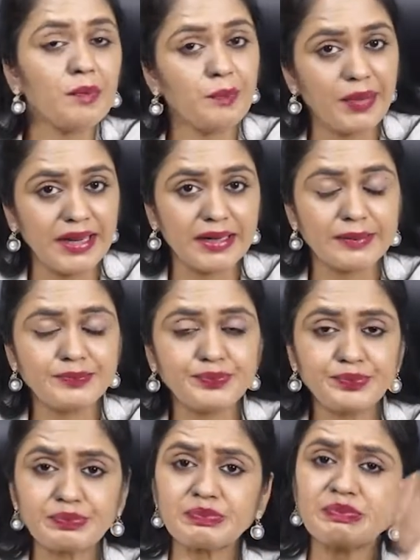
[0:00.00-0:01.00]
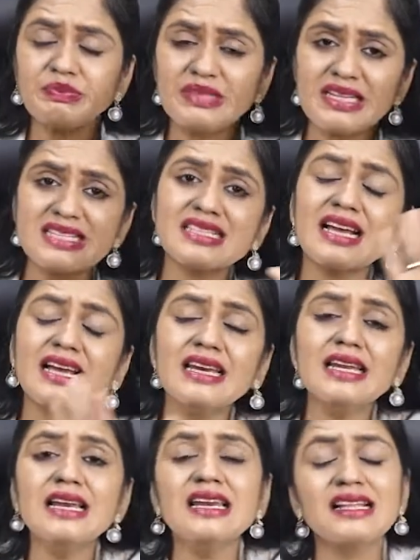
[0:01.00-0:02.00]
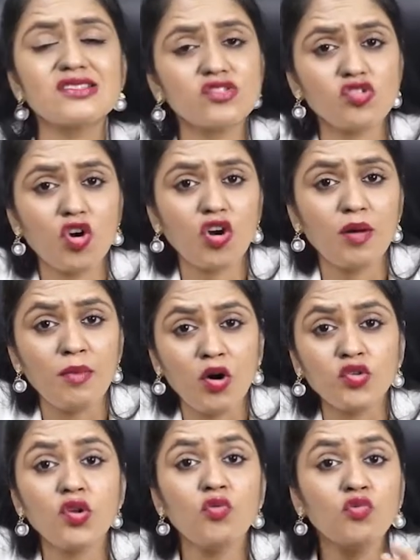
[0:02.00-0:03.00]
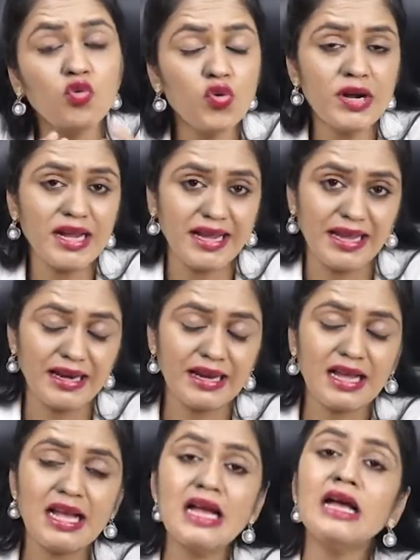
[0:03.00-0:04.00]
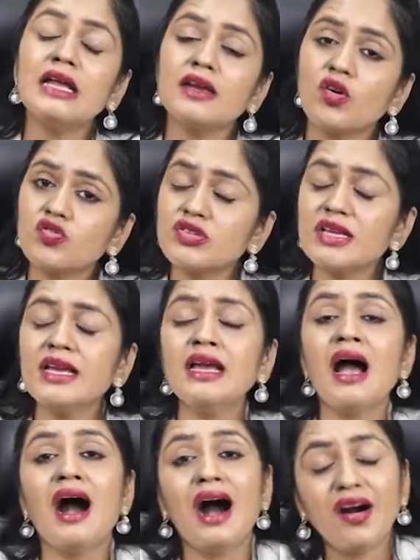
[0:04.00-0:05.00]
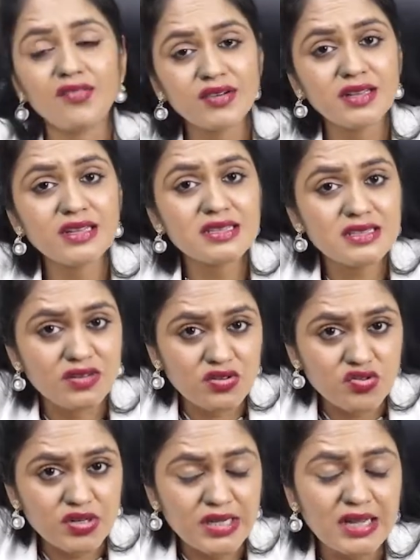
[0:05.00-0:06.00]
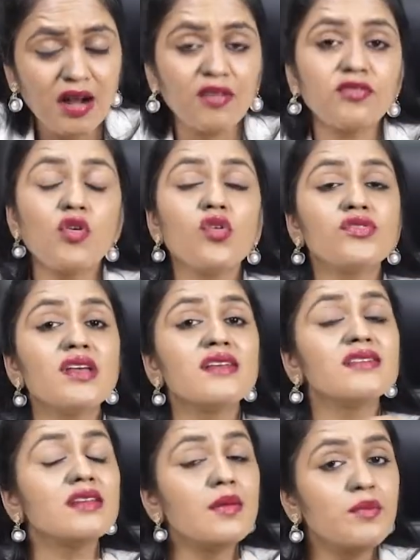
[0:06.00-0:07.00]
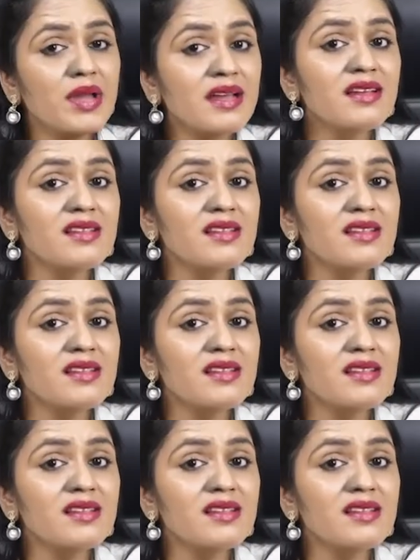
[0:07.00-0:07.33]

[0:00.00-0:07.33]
a pain Secondly, let's talk about the wound care. Now see, after the surgery, of course, there is a big